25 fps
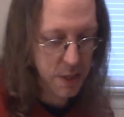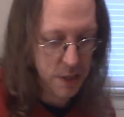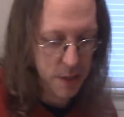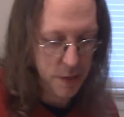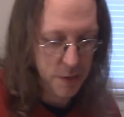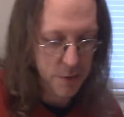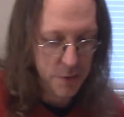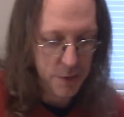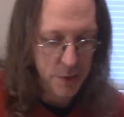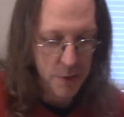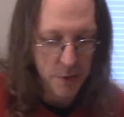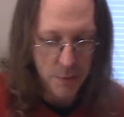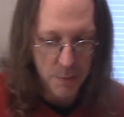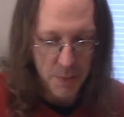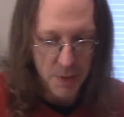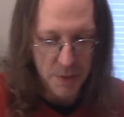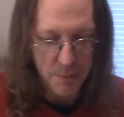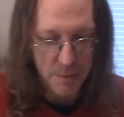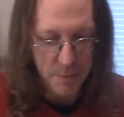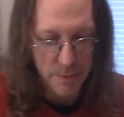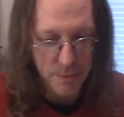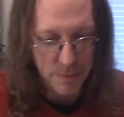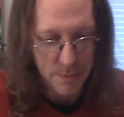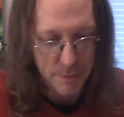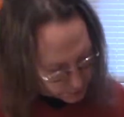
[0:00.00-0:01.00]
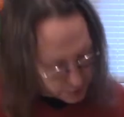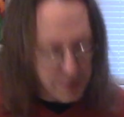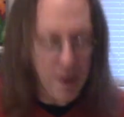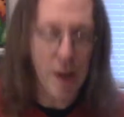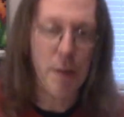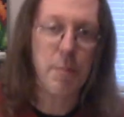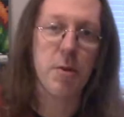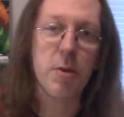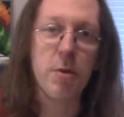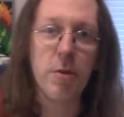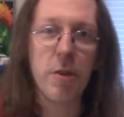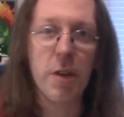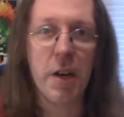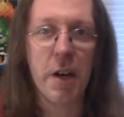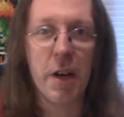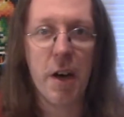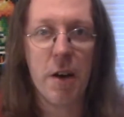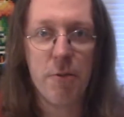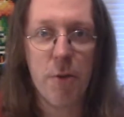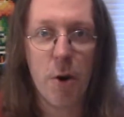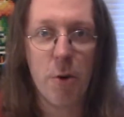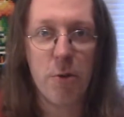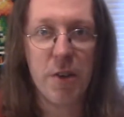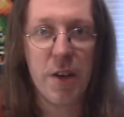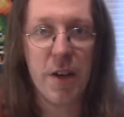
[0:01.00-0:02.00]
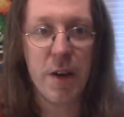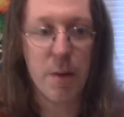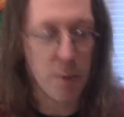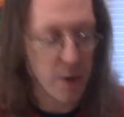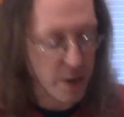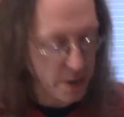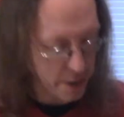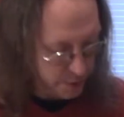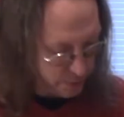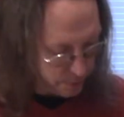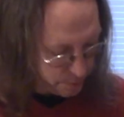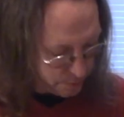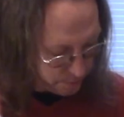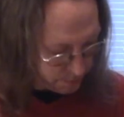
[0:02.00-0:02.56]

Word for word: Excuse me. Top two leading off Jose Abreu.